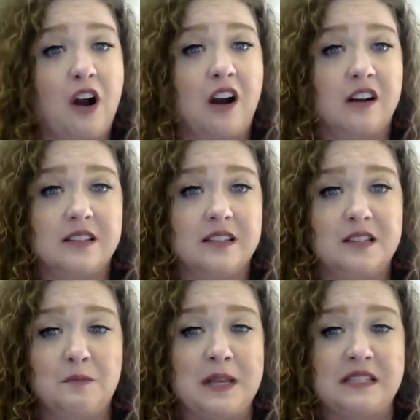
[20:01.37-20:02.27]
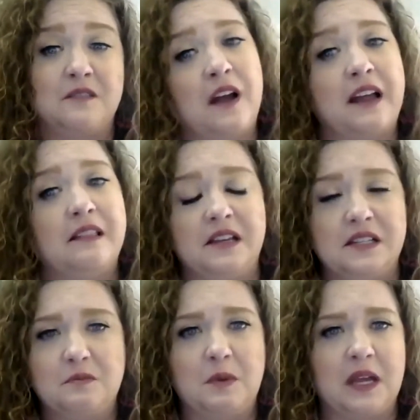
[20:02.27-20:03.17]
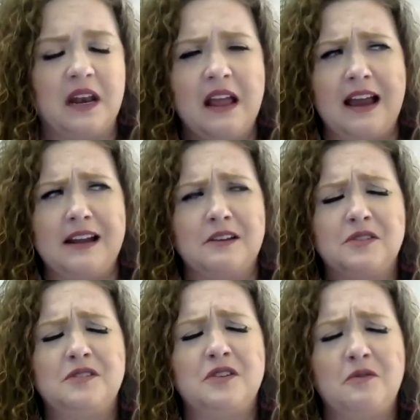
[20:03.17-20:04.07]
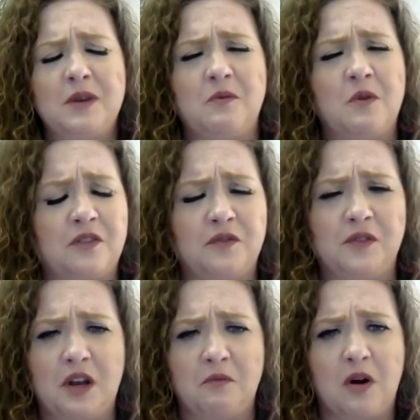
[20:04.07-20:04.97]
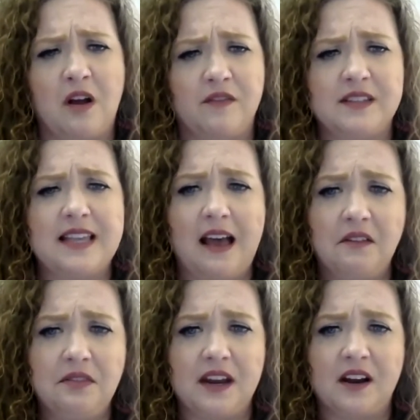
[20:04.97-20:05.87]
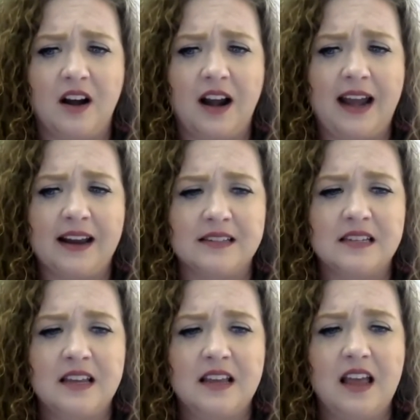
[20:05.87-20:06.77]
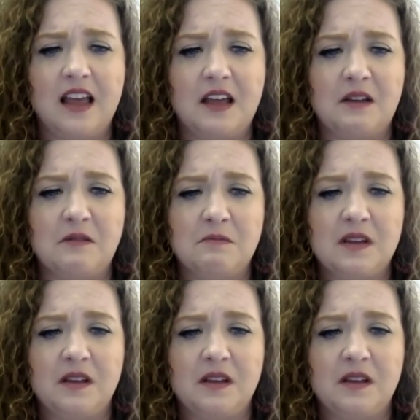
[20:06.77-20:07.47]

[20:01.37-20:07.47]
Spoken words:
ours, it's domestic violence, but I know so many wonderful nonprofits out there, and um,